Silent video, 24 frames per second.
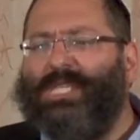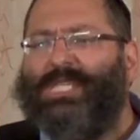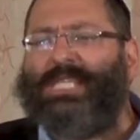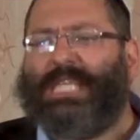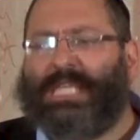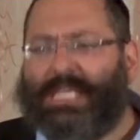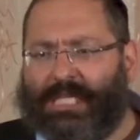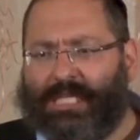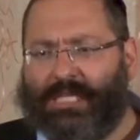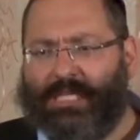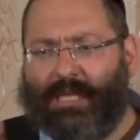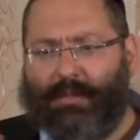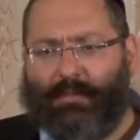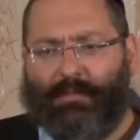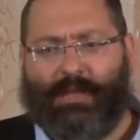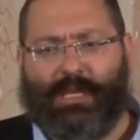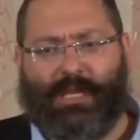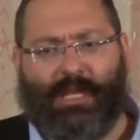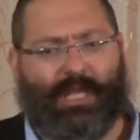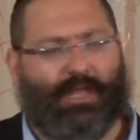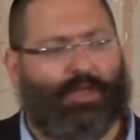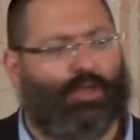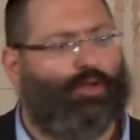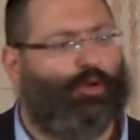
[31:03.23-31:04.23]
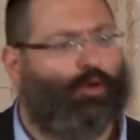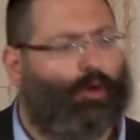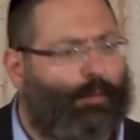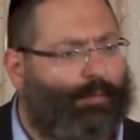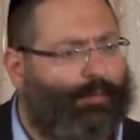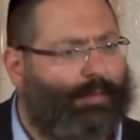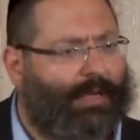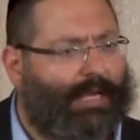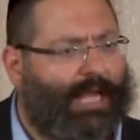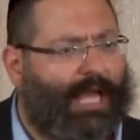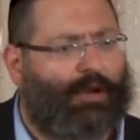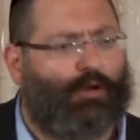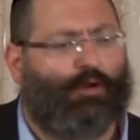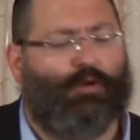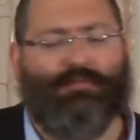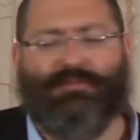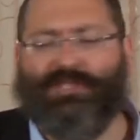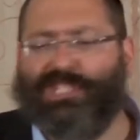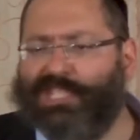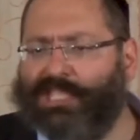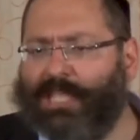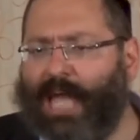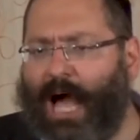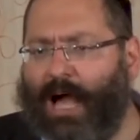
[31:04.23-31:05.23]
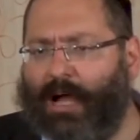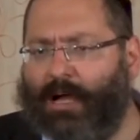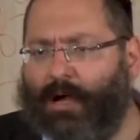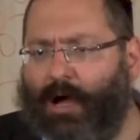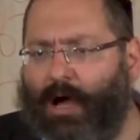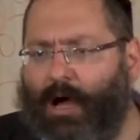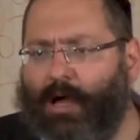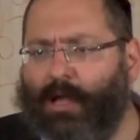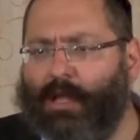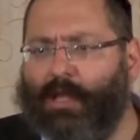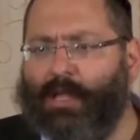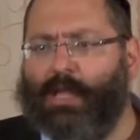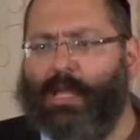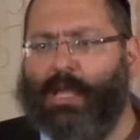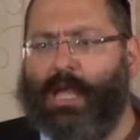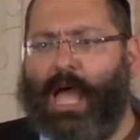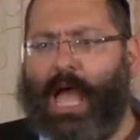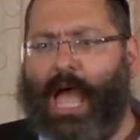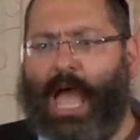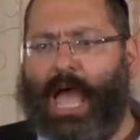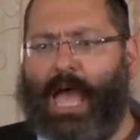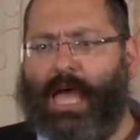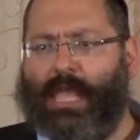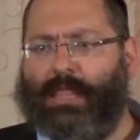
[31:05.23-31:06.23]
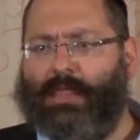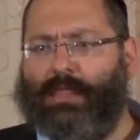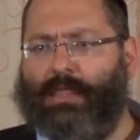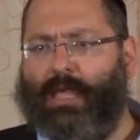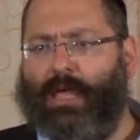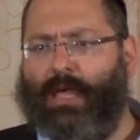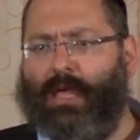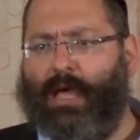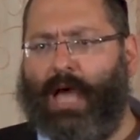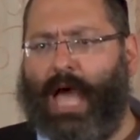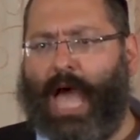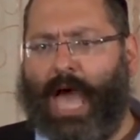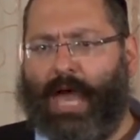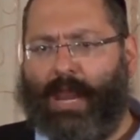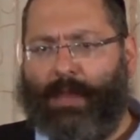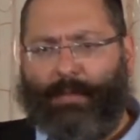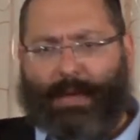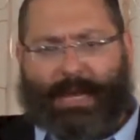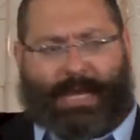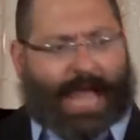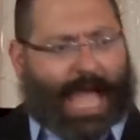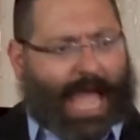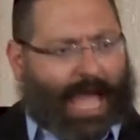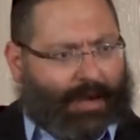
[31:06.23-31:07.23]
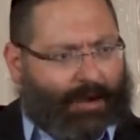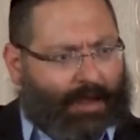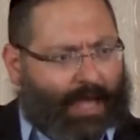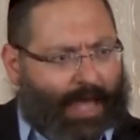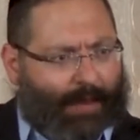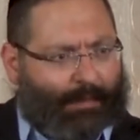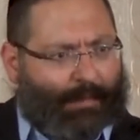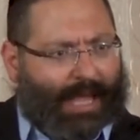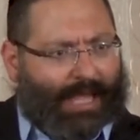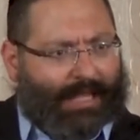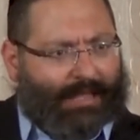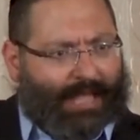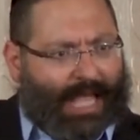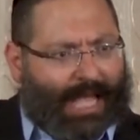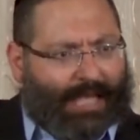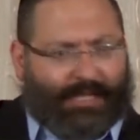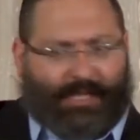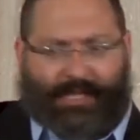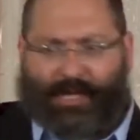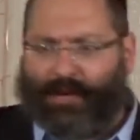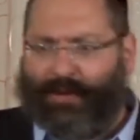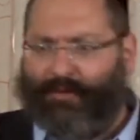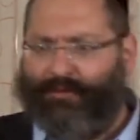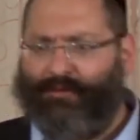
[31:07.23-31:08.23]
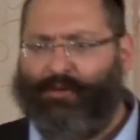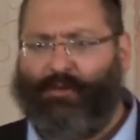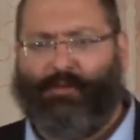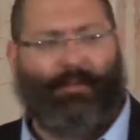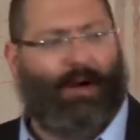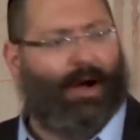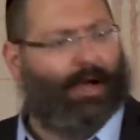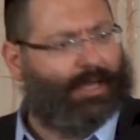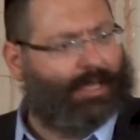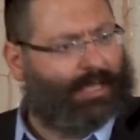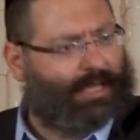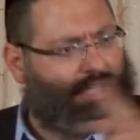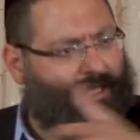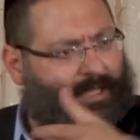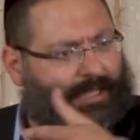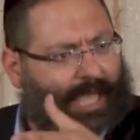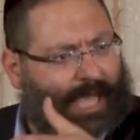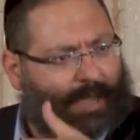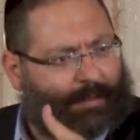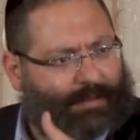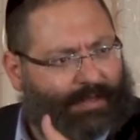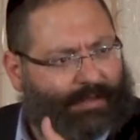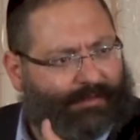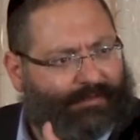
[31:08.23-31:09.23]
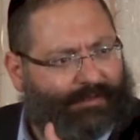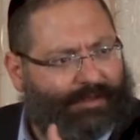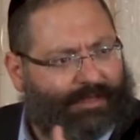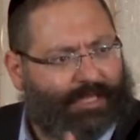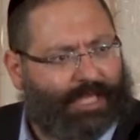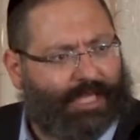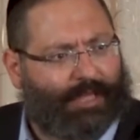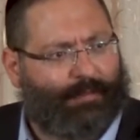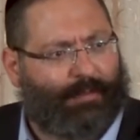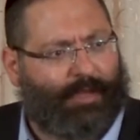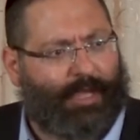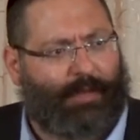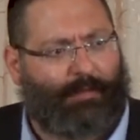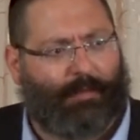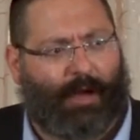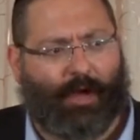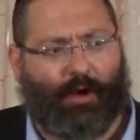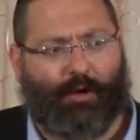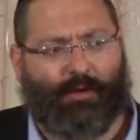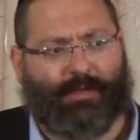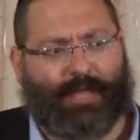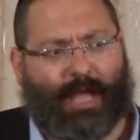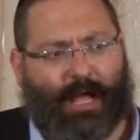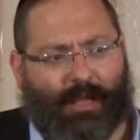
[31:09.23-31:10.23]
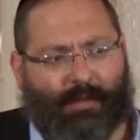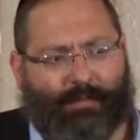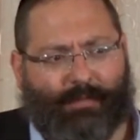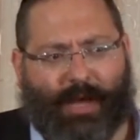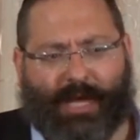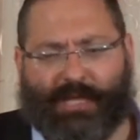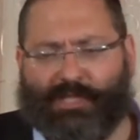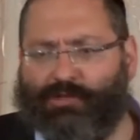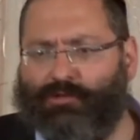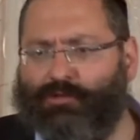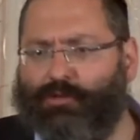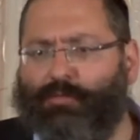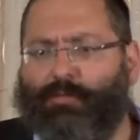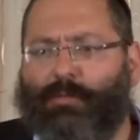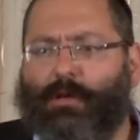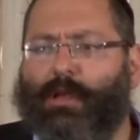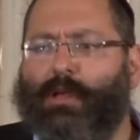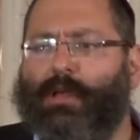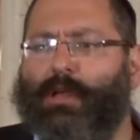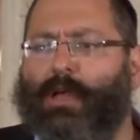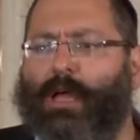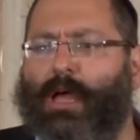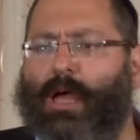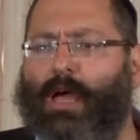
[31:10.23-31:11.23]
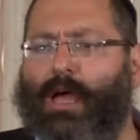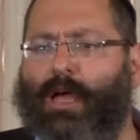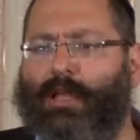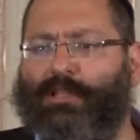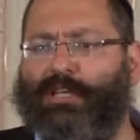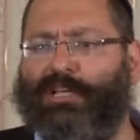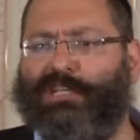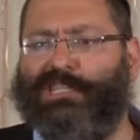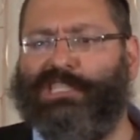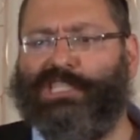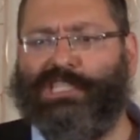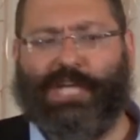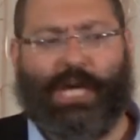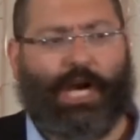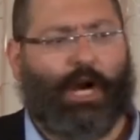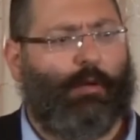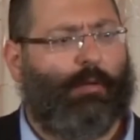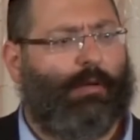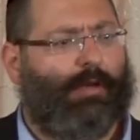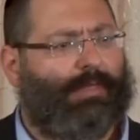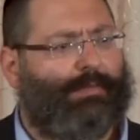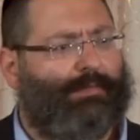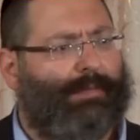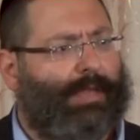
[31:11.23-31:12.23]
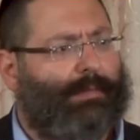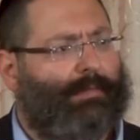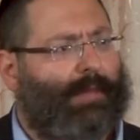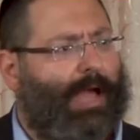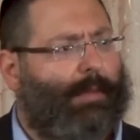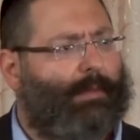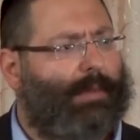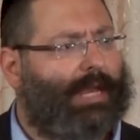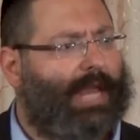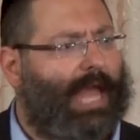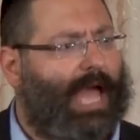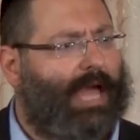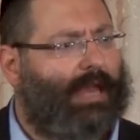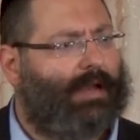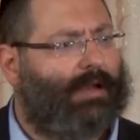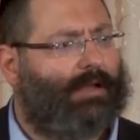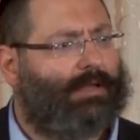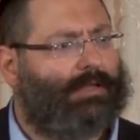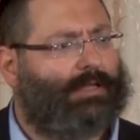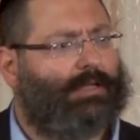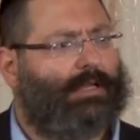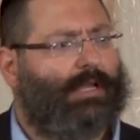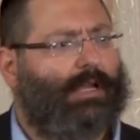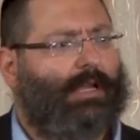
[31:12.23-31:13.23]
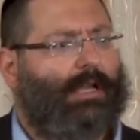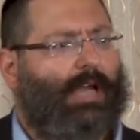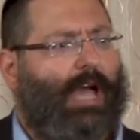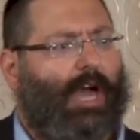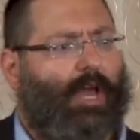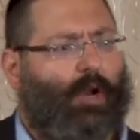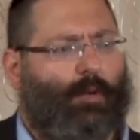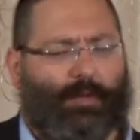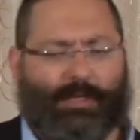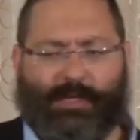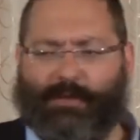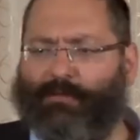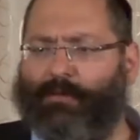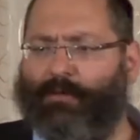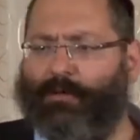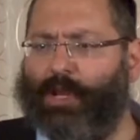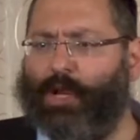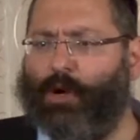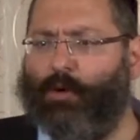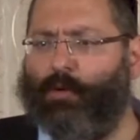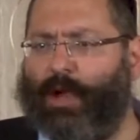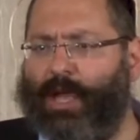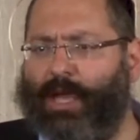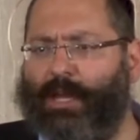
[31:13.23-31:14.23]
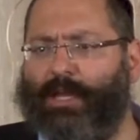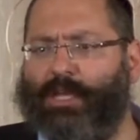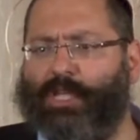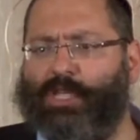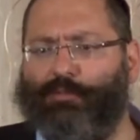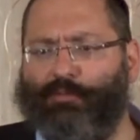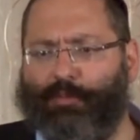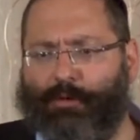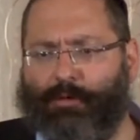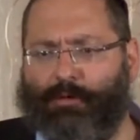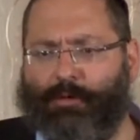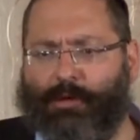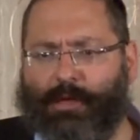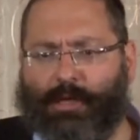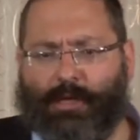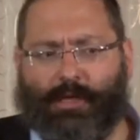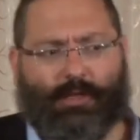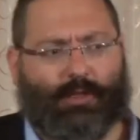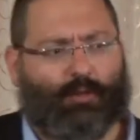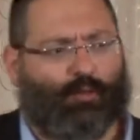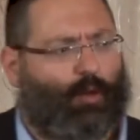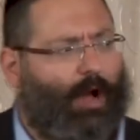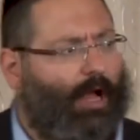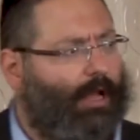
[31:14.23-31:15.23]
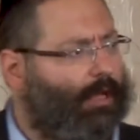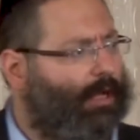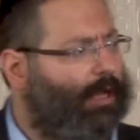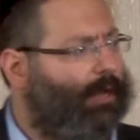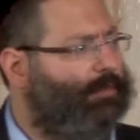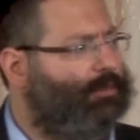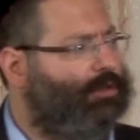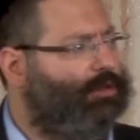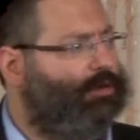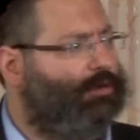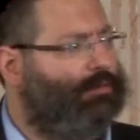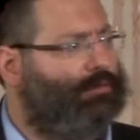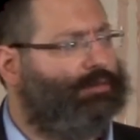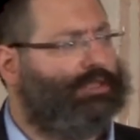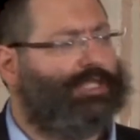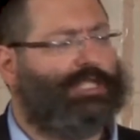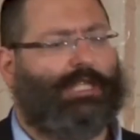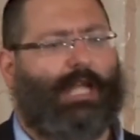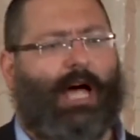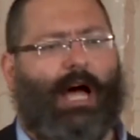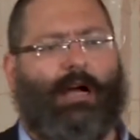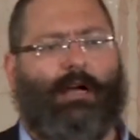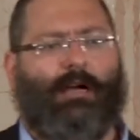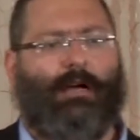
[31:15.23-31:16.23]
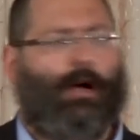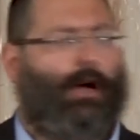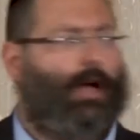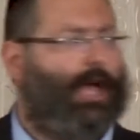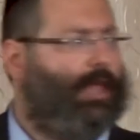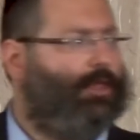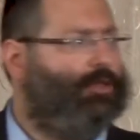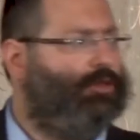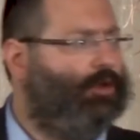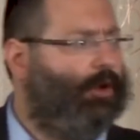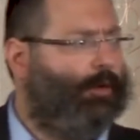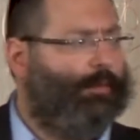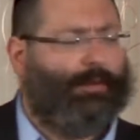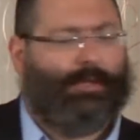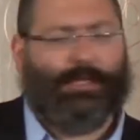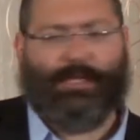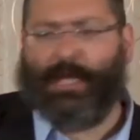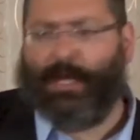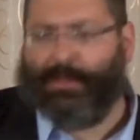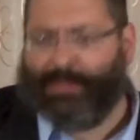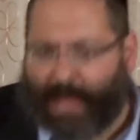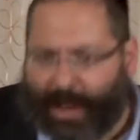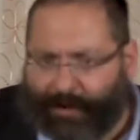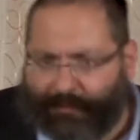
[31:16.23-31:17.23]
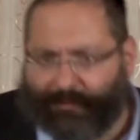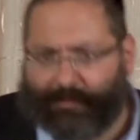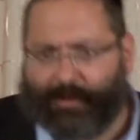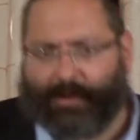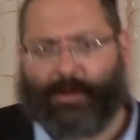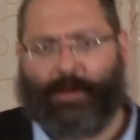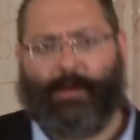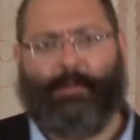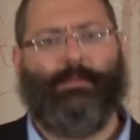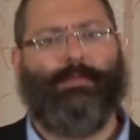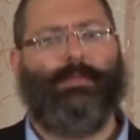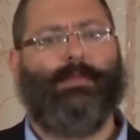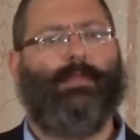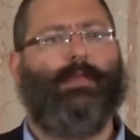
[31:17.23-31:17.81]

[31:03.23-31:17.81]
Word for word: system in, in Durban and Umshlanga, and uh, I had a banana in my desk, and a few monkeys came to visit me in my hotel bedroom uh, to share with me my bananas, and it was a very great experience. Welcome to Umshlanga and Durban, South Africa.